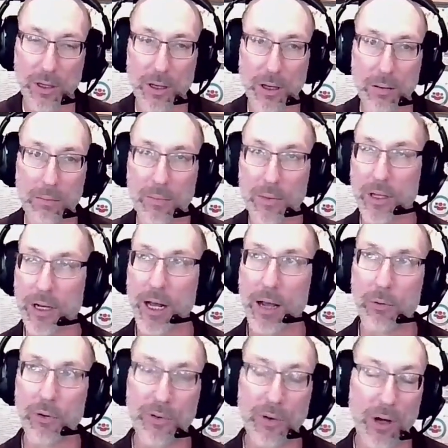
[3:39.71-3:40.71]
And
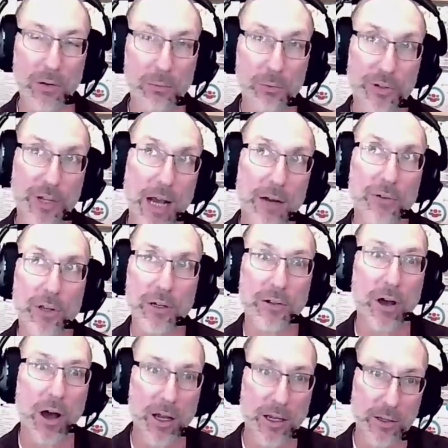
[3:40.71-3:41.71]
I was actually
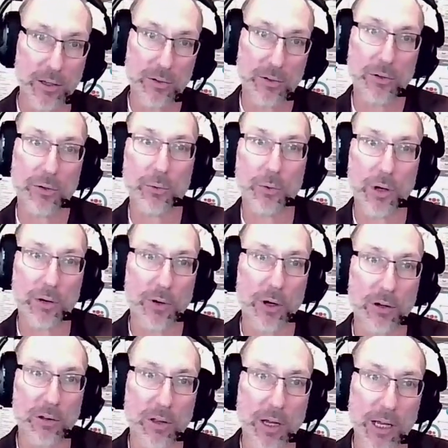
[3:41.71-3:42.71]
talking to one of
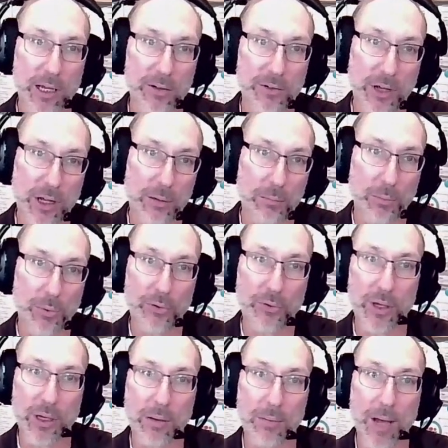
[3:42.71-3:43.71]
our clients at
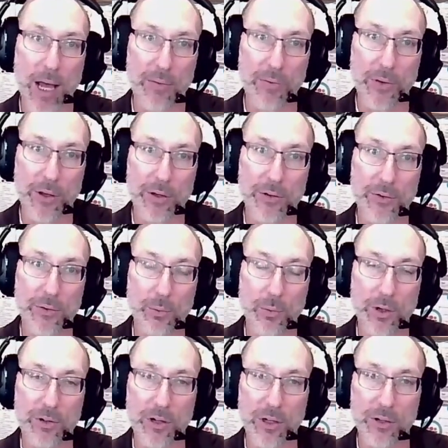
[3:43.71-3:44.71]
Improving about this,
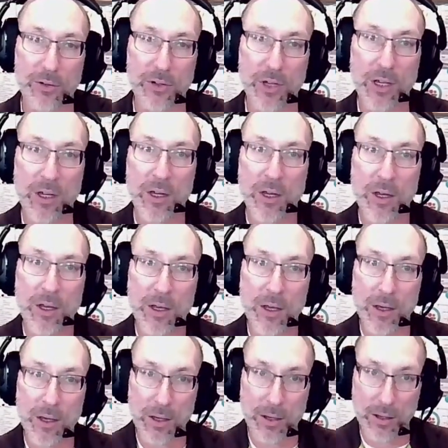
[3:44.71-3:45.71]
which is,
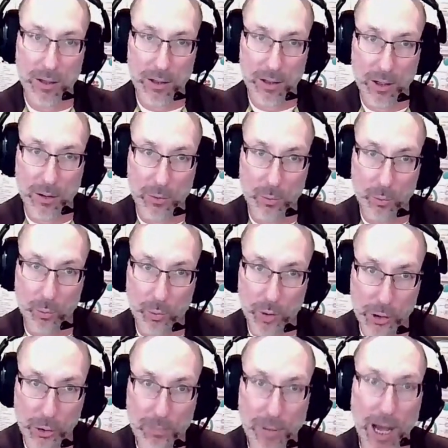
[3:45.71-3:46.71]

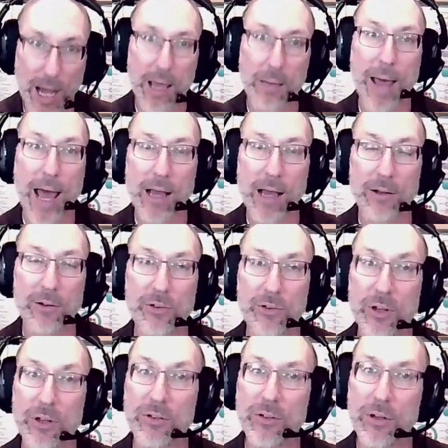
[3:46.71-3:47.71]
when you buy a package
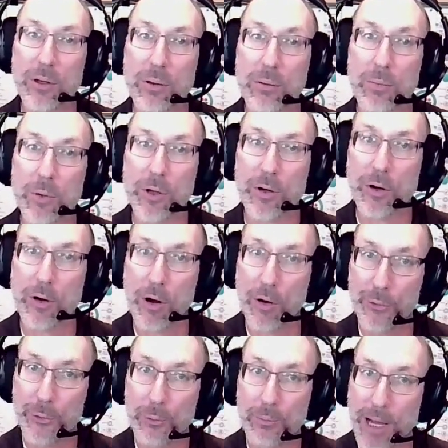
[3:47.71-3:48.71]
system, you're
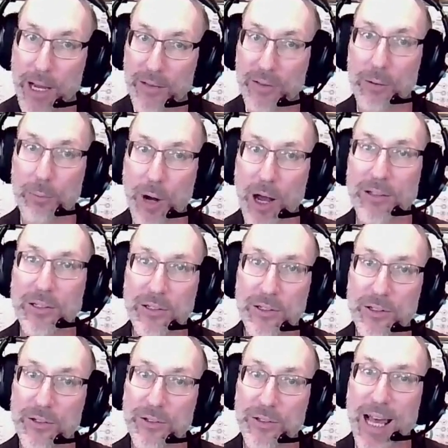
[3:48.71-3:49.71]
also buying the
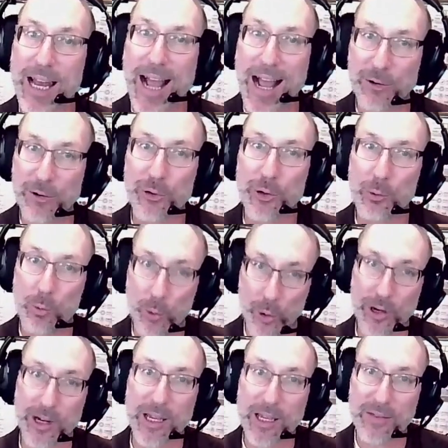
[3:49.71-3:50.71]
processes that actually
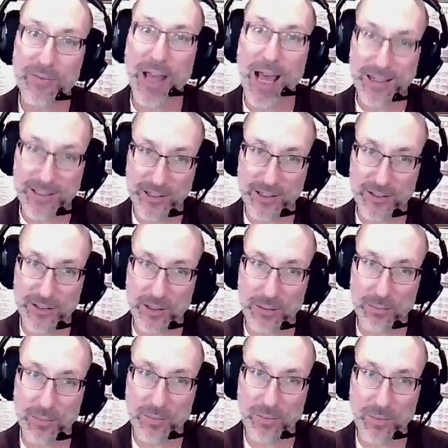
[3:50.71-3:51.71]
work in that
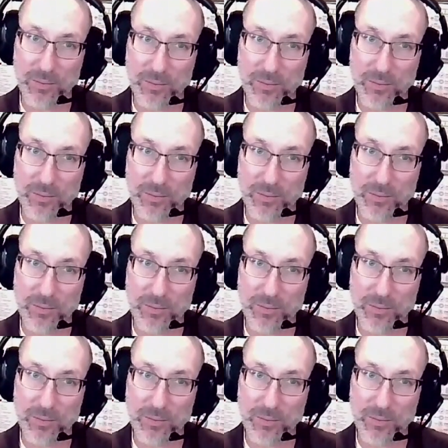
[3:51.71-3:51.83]
system.